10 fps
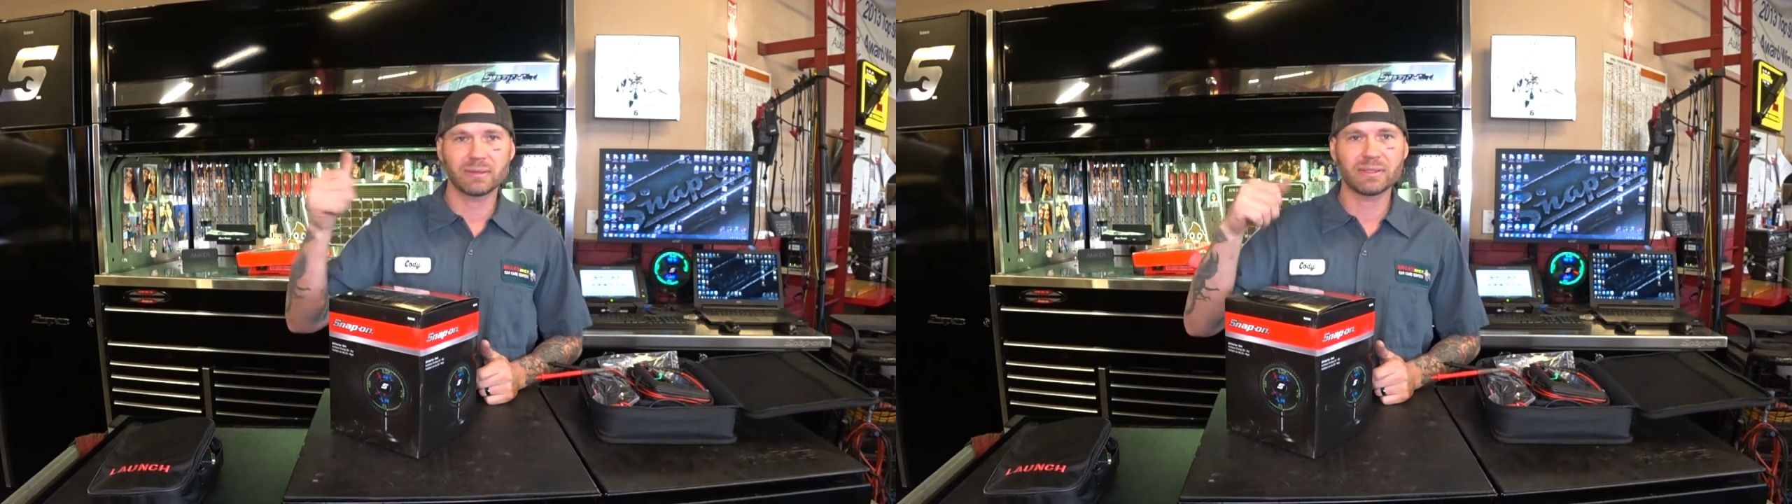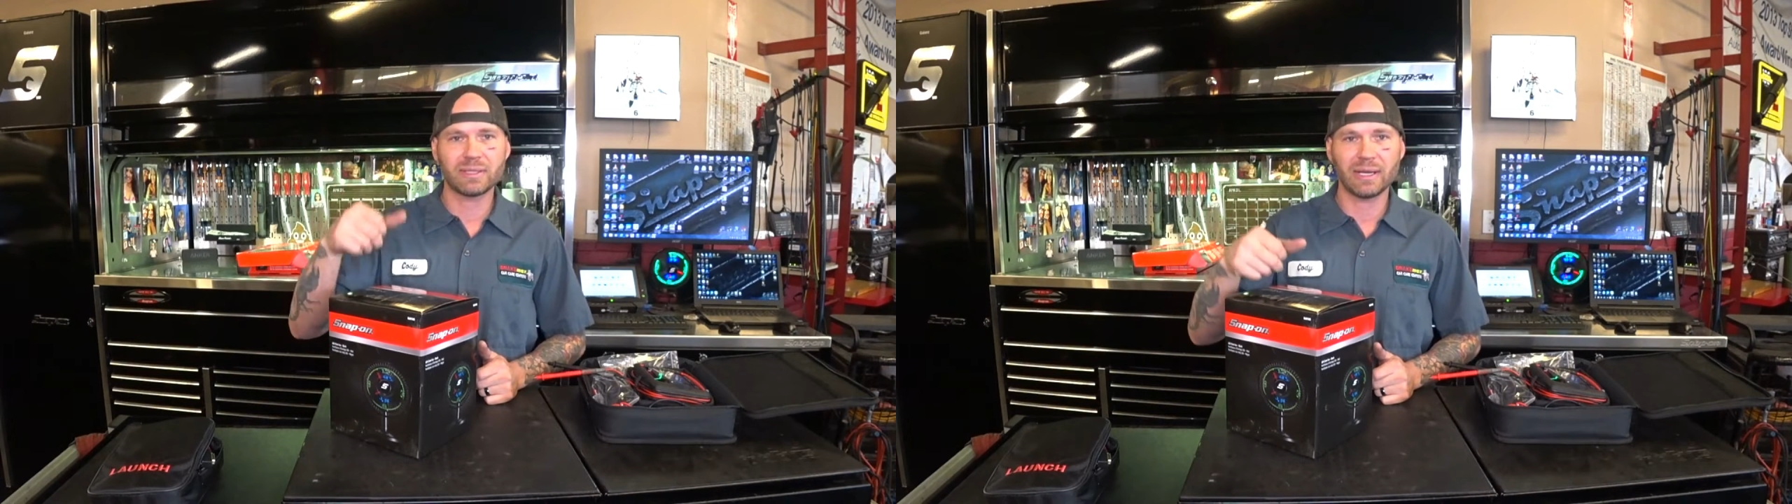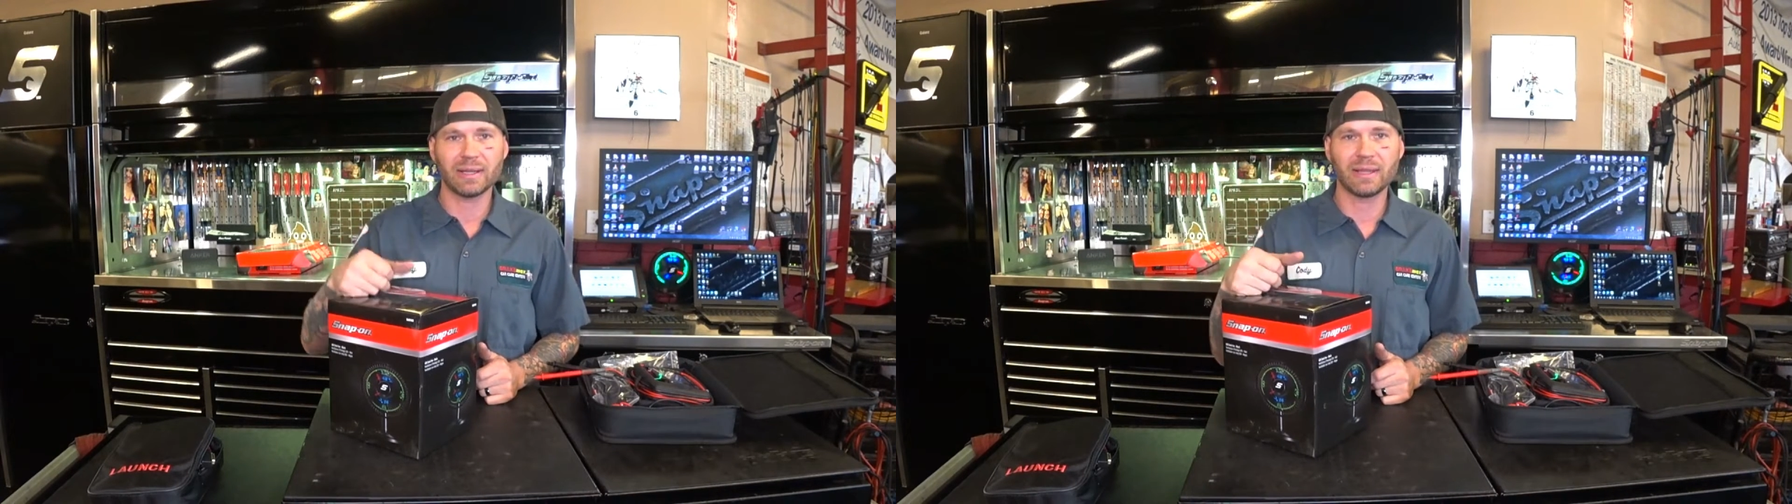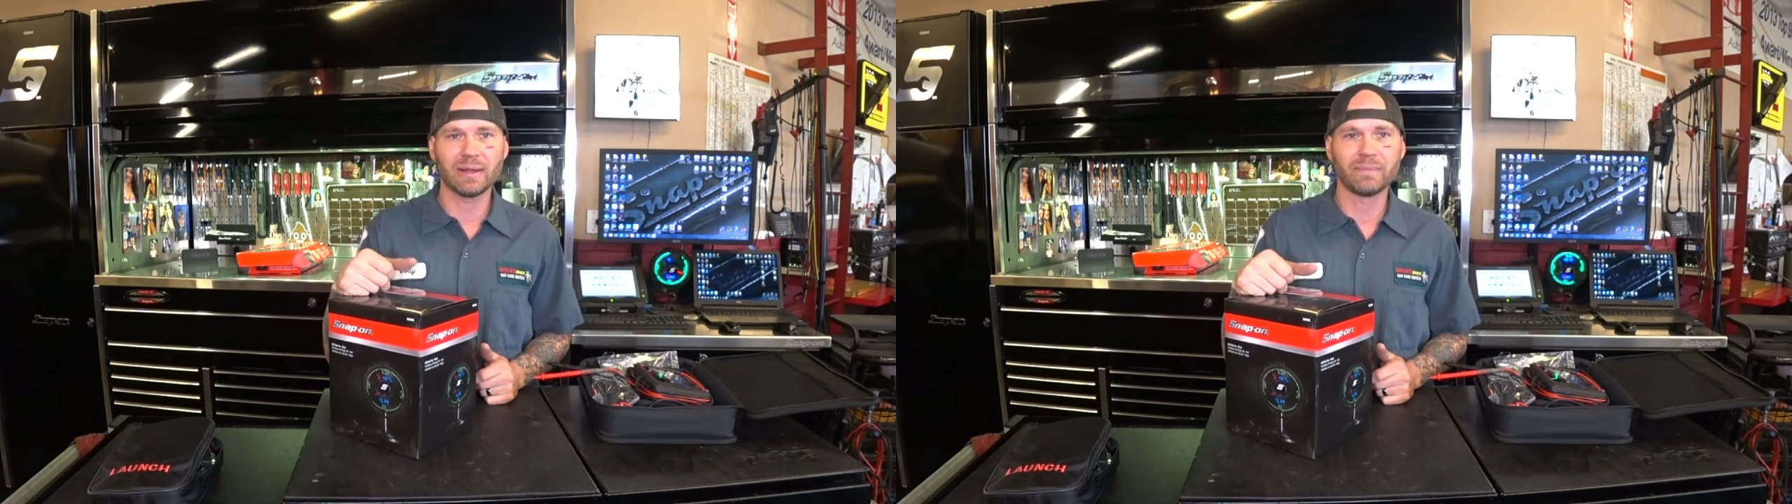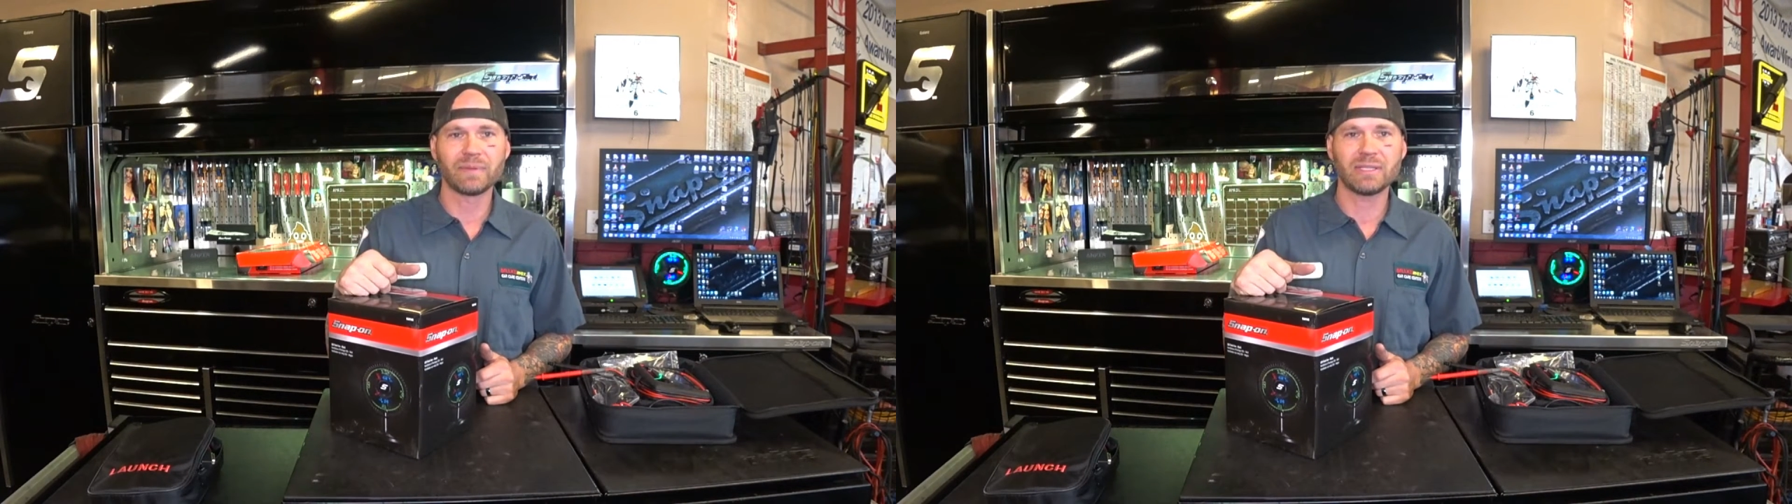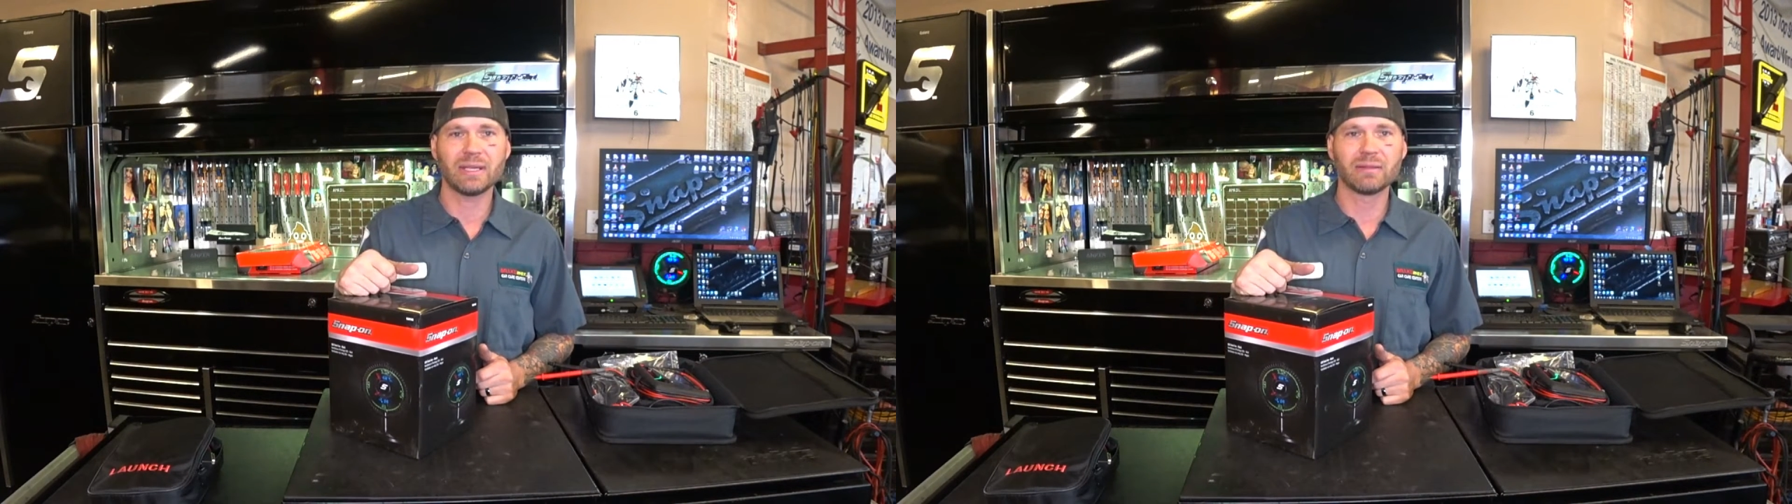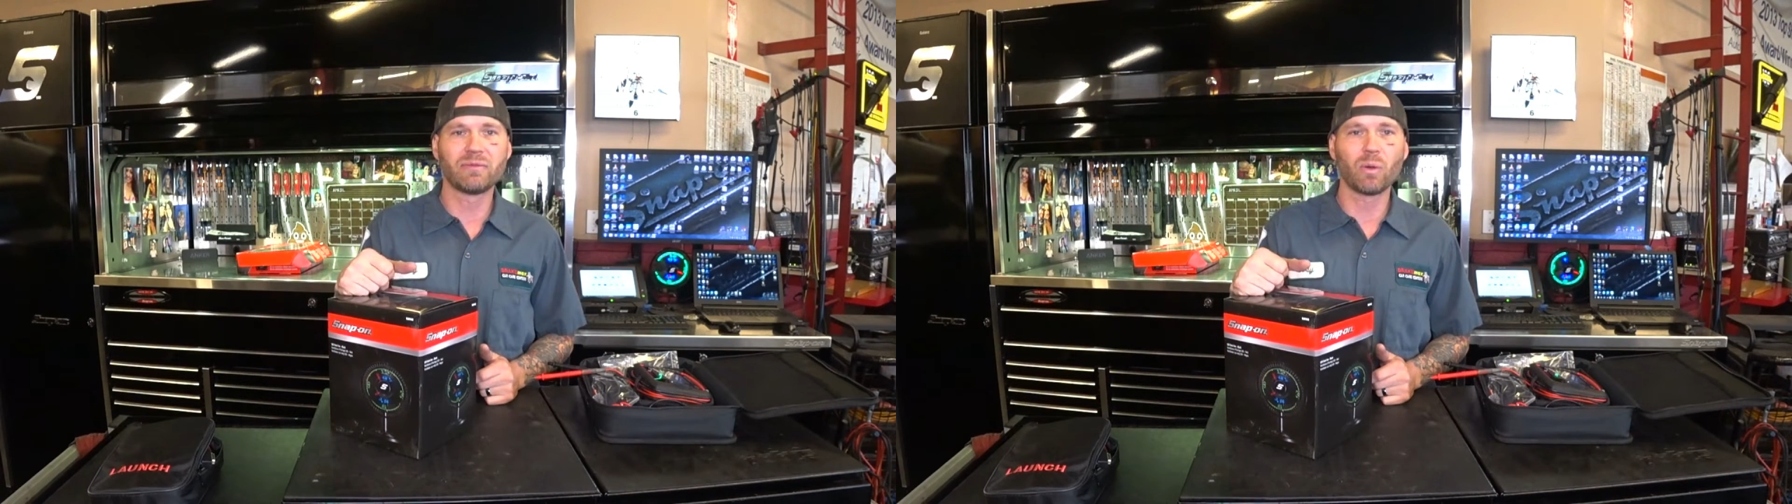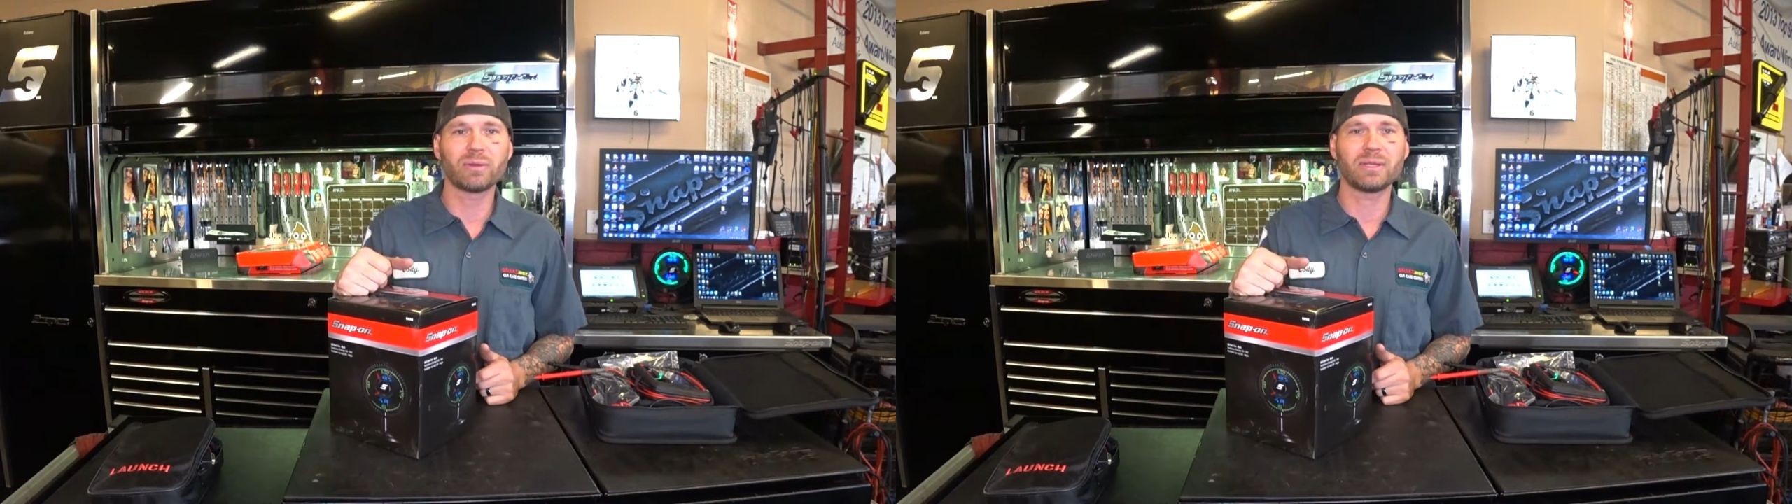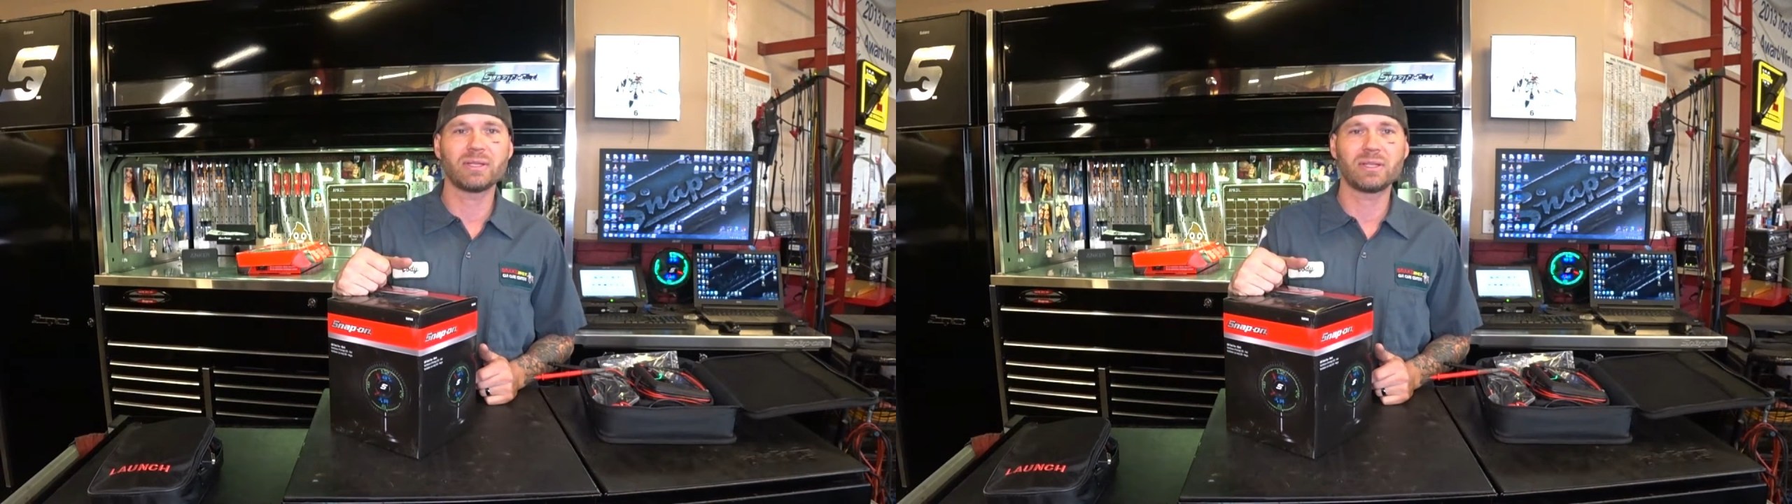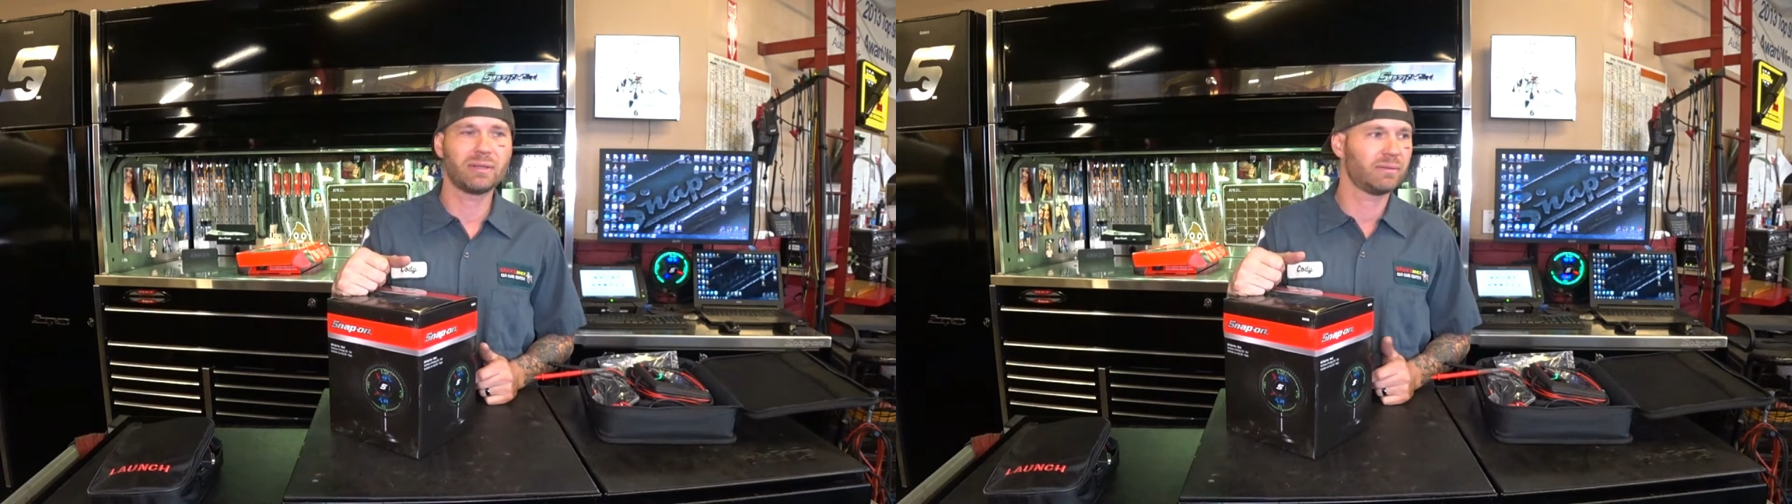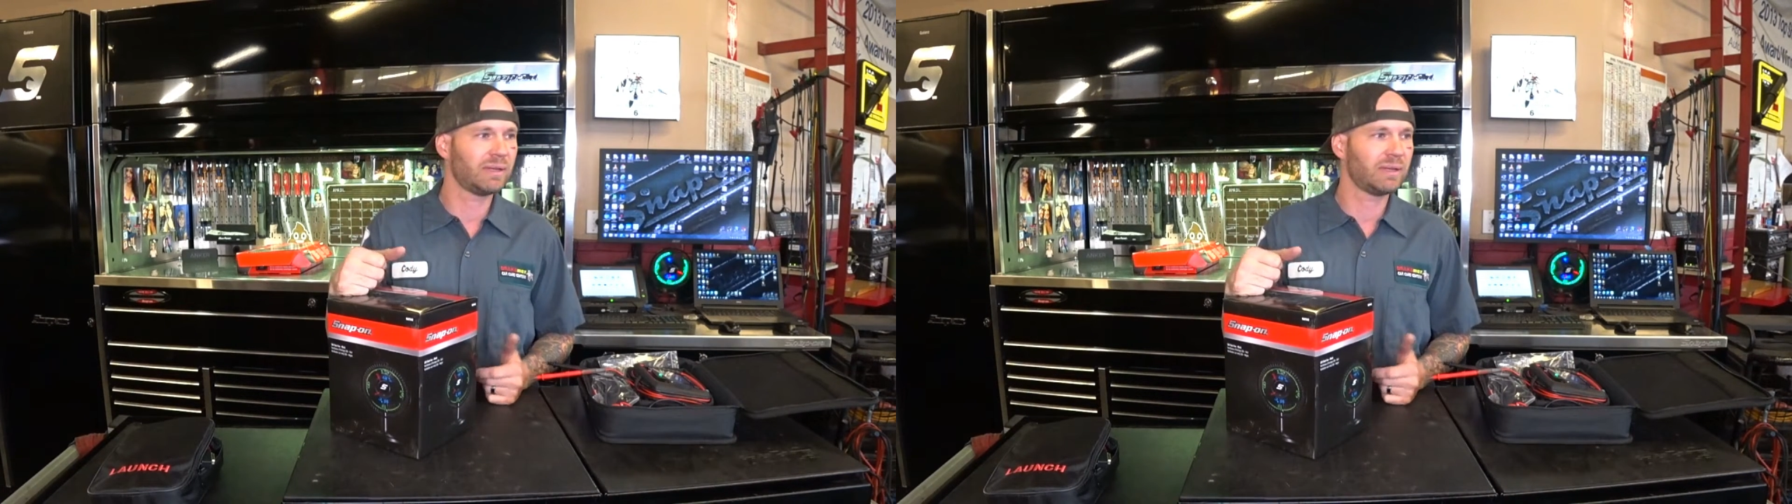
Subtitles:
seeing the voltage